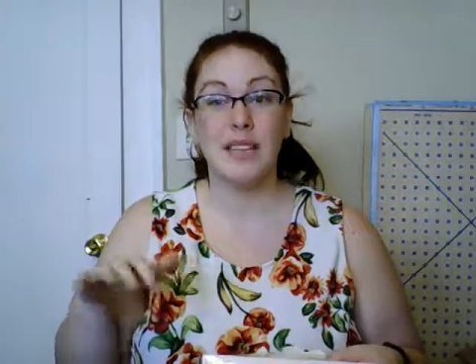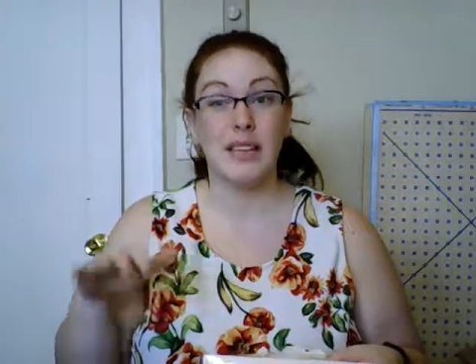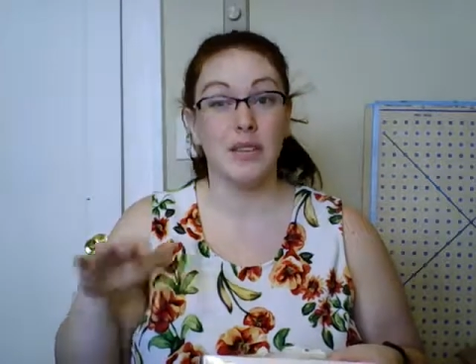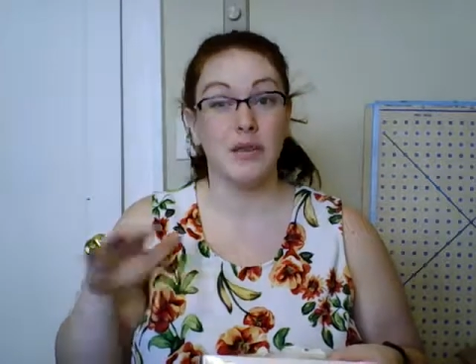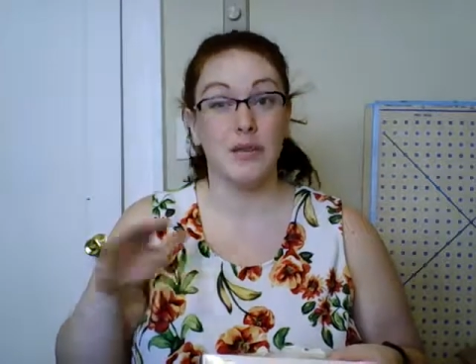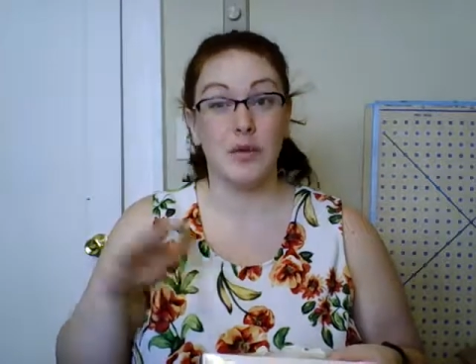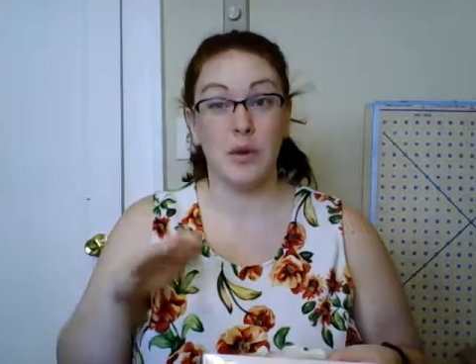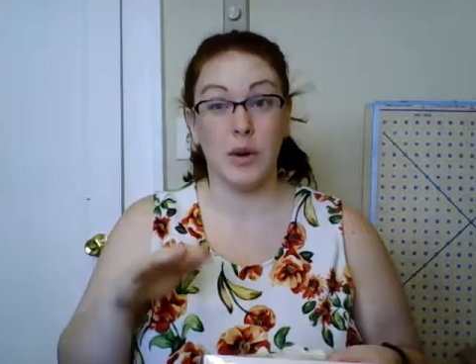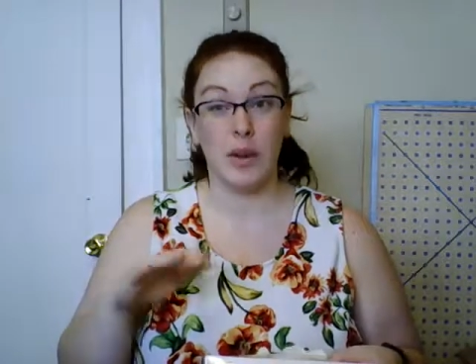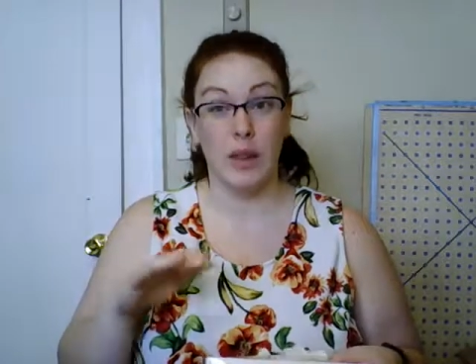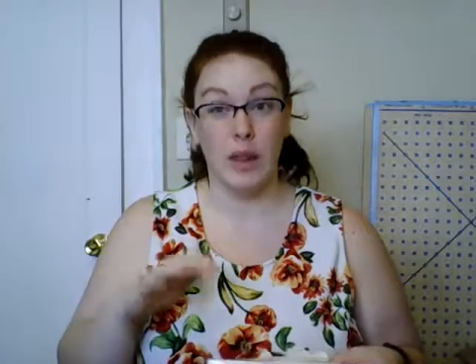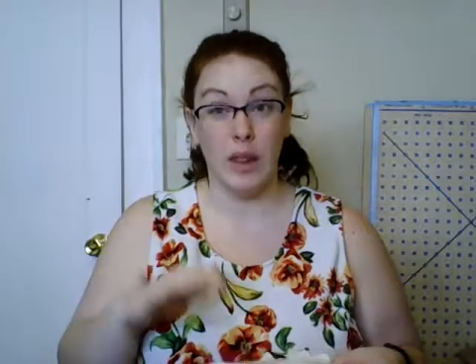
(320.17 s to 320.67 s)

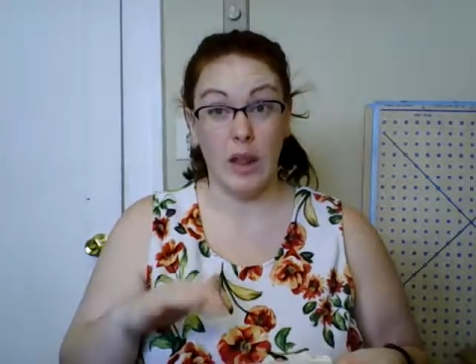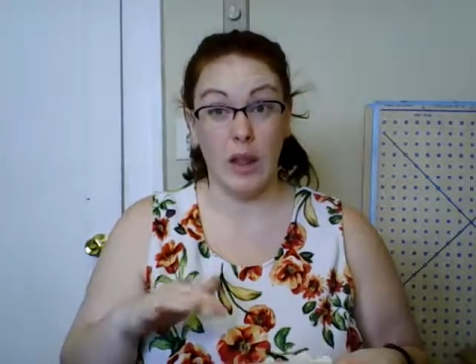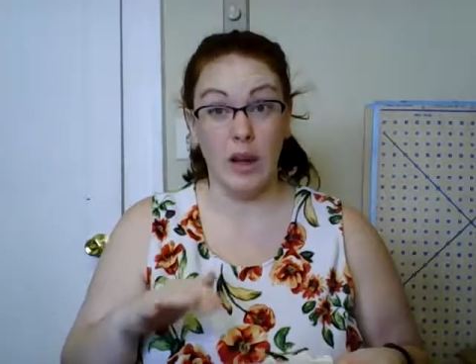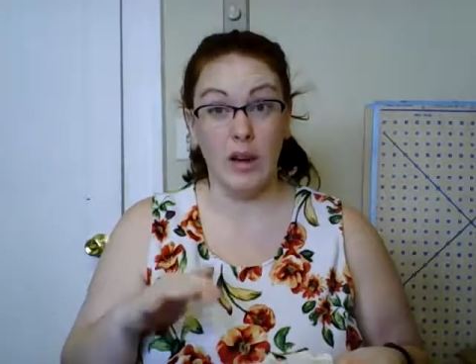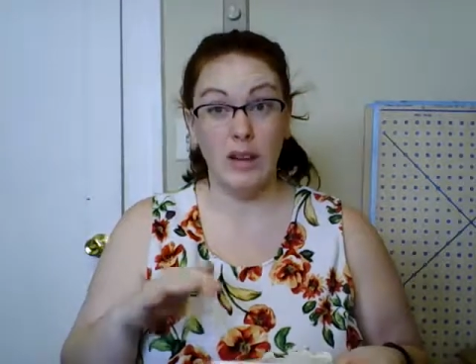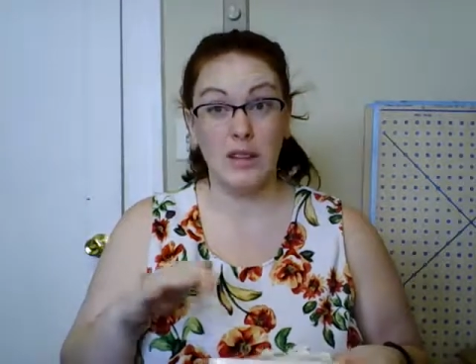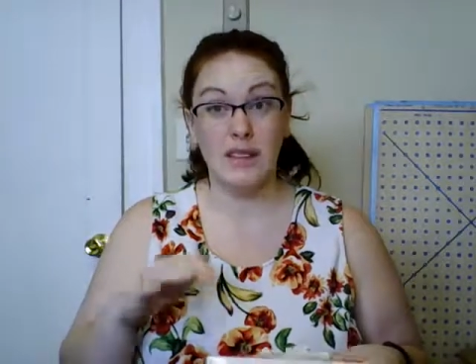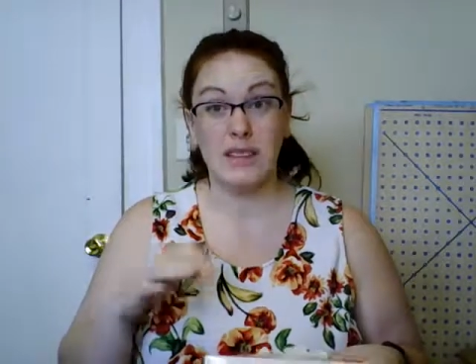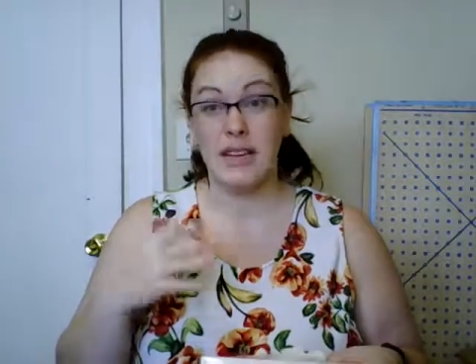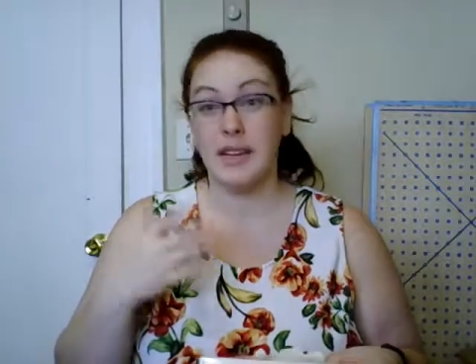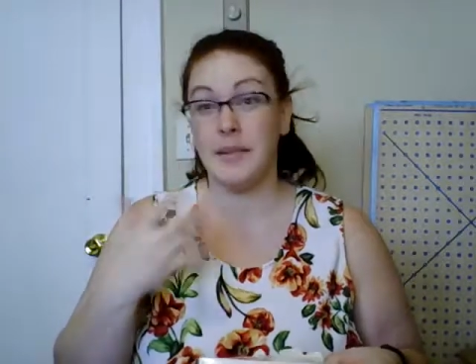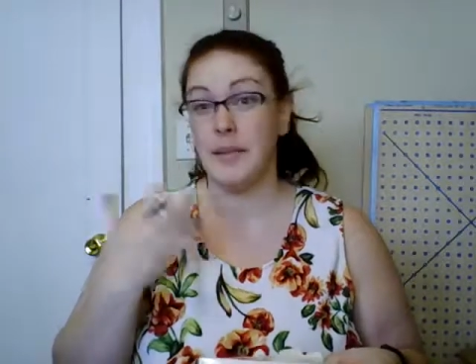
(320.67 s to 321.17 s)
and for a
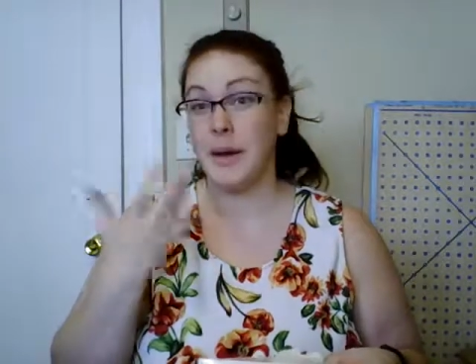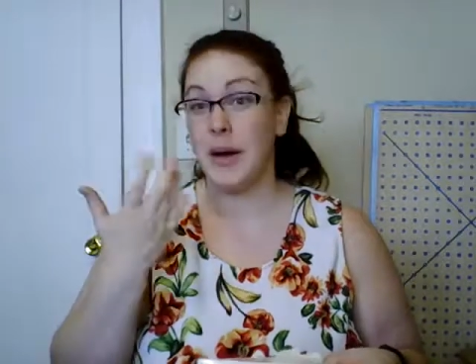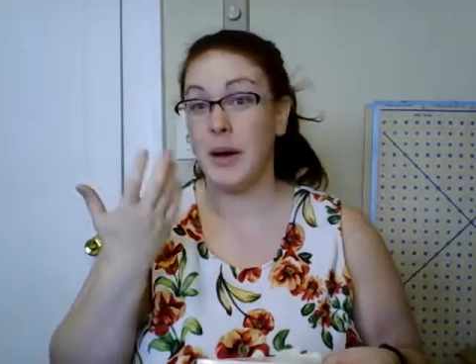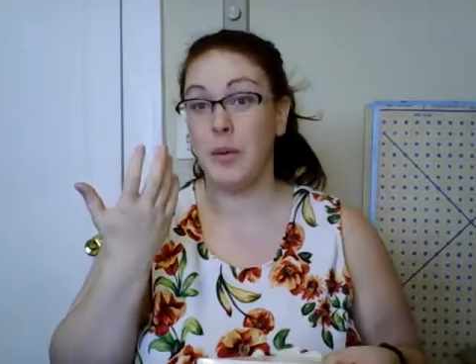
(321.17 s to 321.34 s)
long time,